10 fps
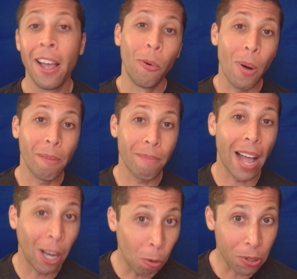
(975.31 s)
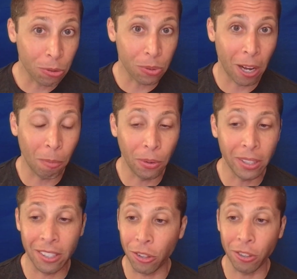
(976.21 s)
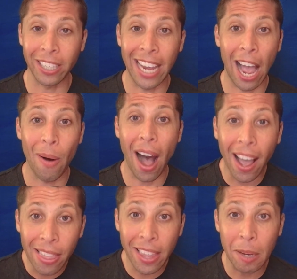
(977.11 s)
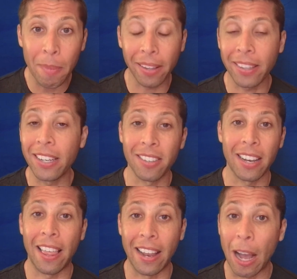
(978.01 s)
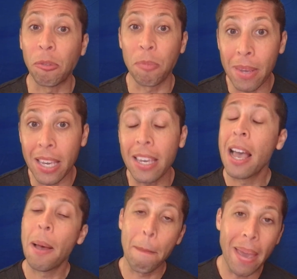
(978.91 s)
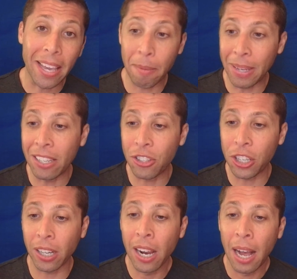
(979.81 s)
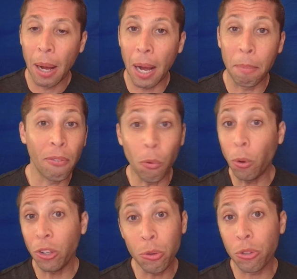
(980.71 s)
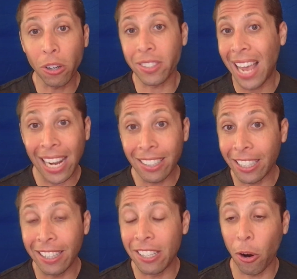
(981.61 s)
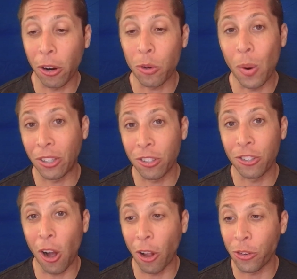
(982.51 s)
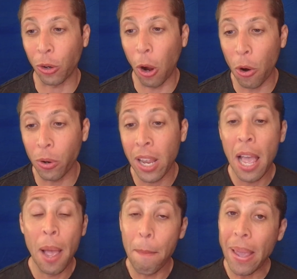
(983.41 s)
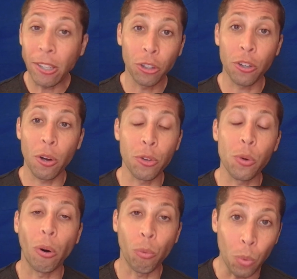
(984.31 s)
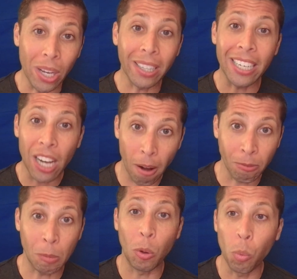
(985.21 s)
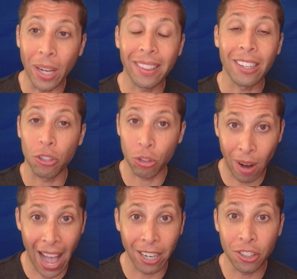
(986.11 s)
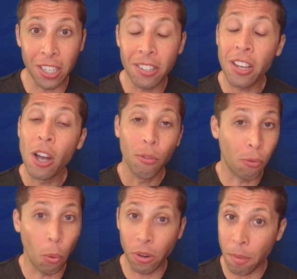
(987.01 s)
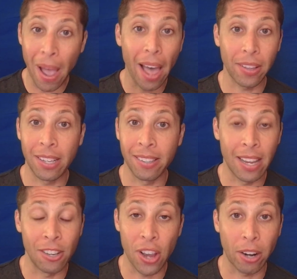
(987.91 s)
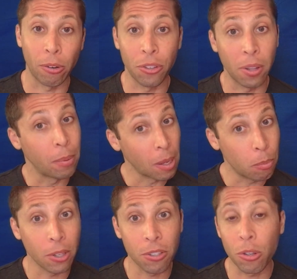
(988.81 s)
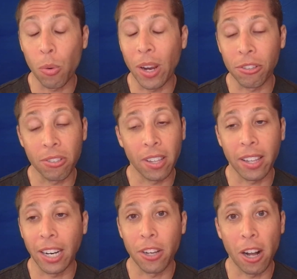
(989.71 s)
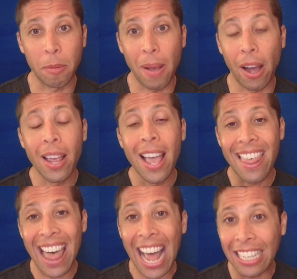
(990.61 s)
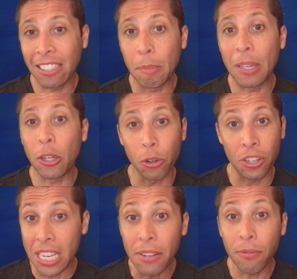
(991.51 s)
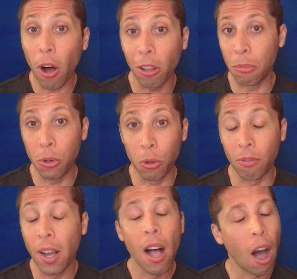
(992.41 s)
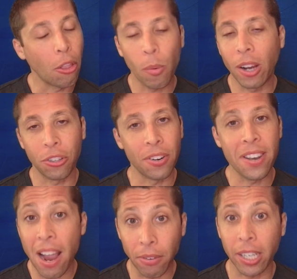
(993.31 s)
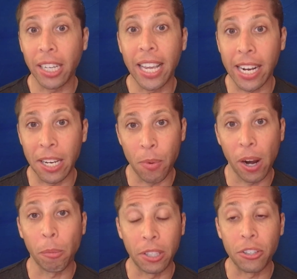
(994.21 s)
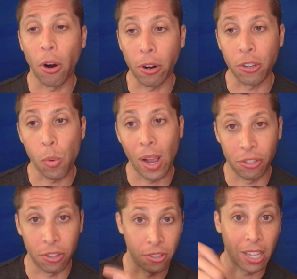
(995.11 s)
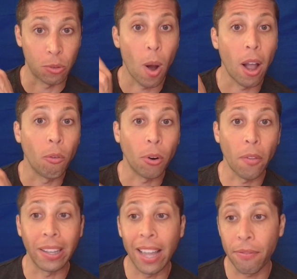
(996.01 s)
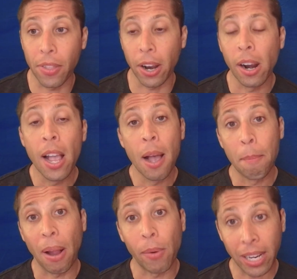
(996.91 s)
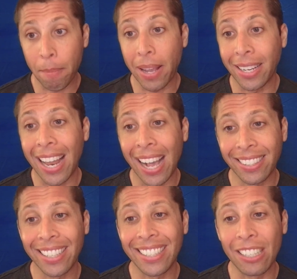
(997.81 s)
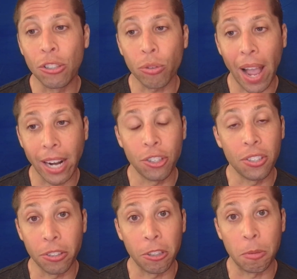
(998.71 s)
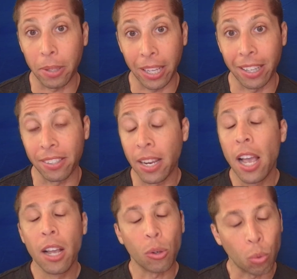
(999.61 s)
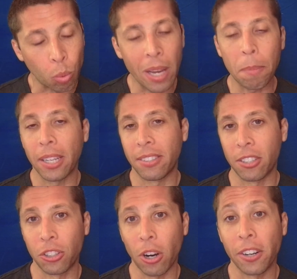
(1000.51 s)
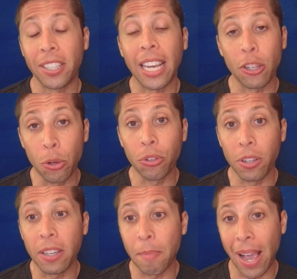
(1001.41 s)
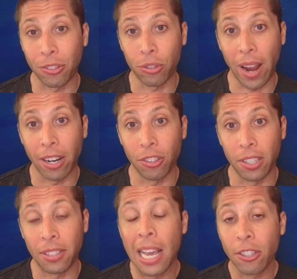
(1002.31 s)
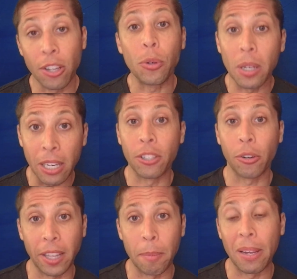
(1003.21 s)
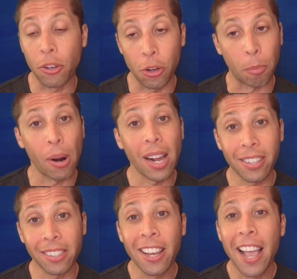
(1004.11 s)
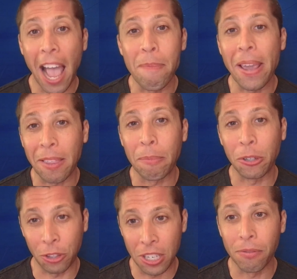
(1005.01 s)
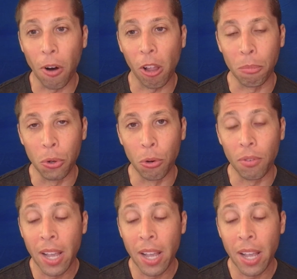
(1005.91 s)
Well, I hope this was helpful. It's certainly how I think about these and it helps me make them easier. Uh, before you start tackling these hard questions on your own, make sure though you are really comfortable with the strategies for the math in, in general. So the plug points and equations thing that I talked about, that needs to be your default move. Otherwise, you're never going to get anywhere with these hardest questions. That's why over on the left there, my recommended SAT strategy series playlist great place to start to get used to these math strategies so that you can integrate them into your process and make them your default move.